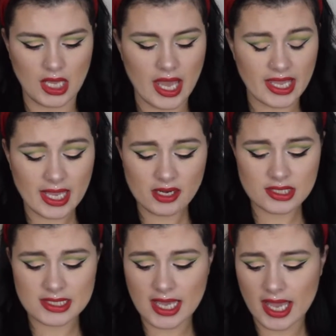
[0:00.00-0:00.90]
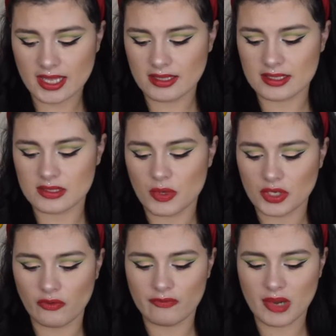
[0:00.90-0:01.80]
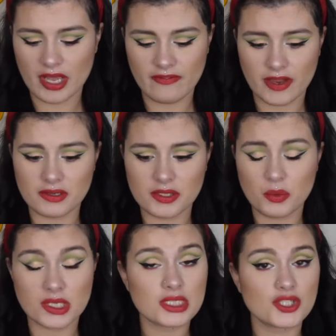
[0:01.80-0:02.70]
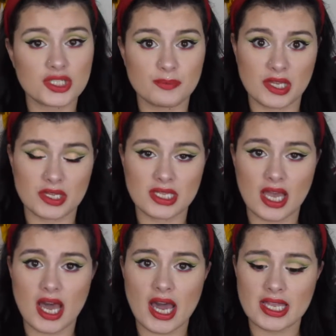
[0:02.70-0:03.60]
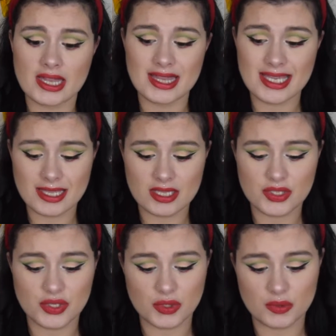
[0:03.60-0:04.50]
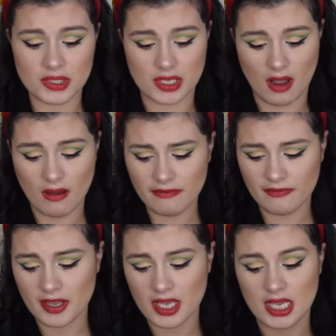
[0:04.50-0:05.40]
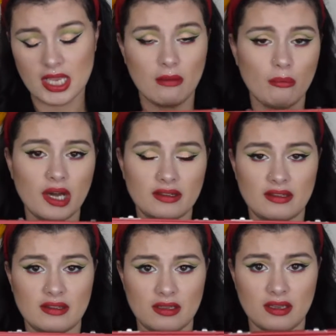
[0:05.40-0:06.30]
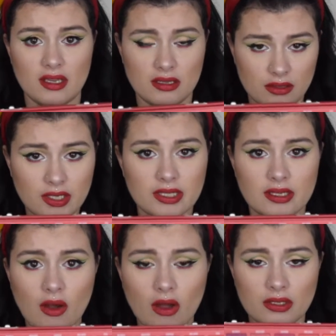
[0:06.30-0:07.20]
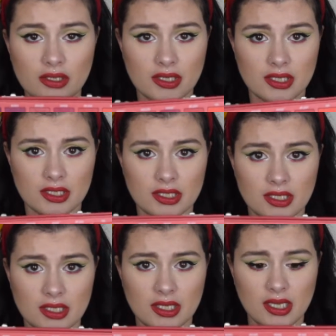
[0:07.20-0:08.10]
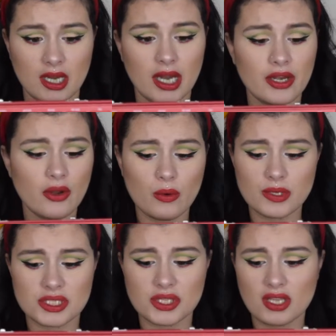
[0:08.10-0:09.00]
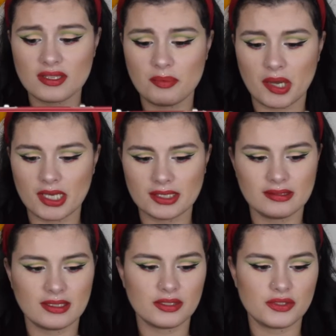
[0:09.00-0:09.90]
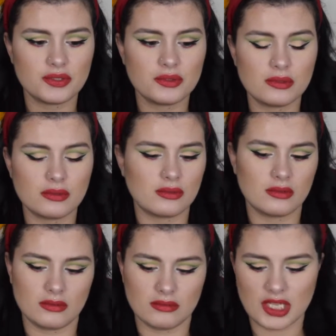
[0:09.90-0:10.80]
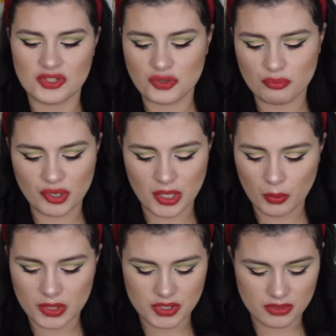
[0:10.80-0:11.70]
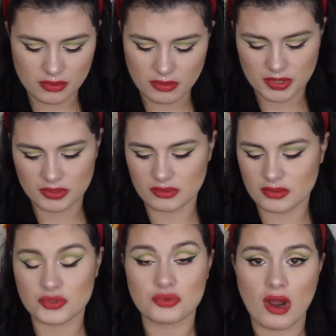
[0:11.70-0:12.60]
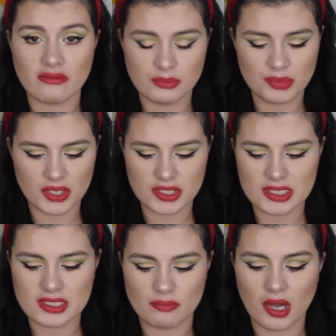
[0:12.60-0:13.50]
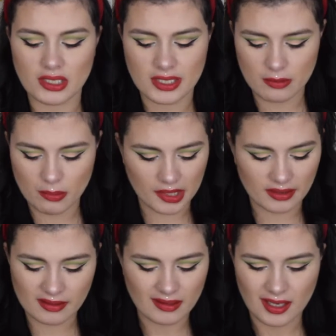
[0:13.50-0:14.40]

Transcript: I cannot say that it's one of my favorite ones just because I didn't use enough, but look at the color. I know it's not a palette that you bring with you when you travel because it's bulky, but